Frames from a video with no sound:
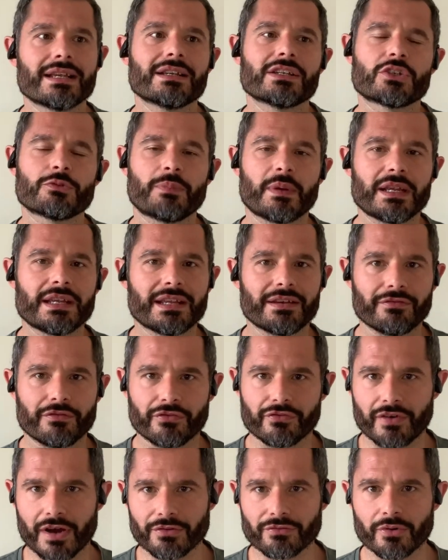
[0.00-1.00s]
speaking
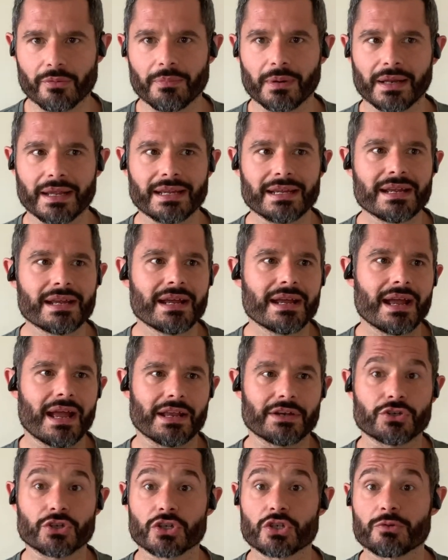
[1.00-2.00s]
vulnerably,
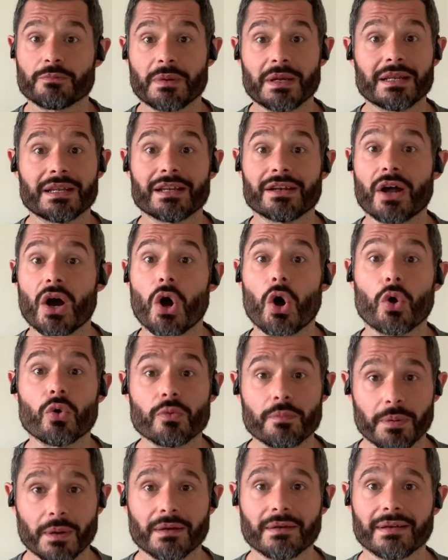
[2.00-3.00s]
and just speaking
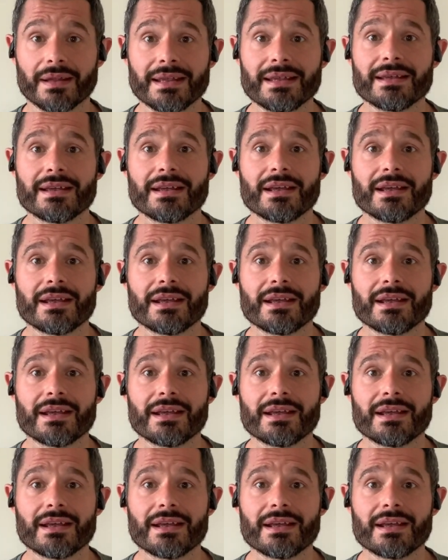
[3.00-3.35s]
openly,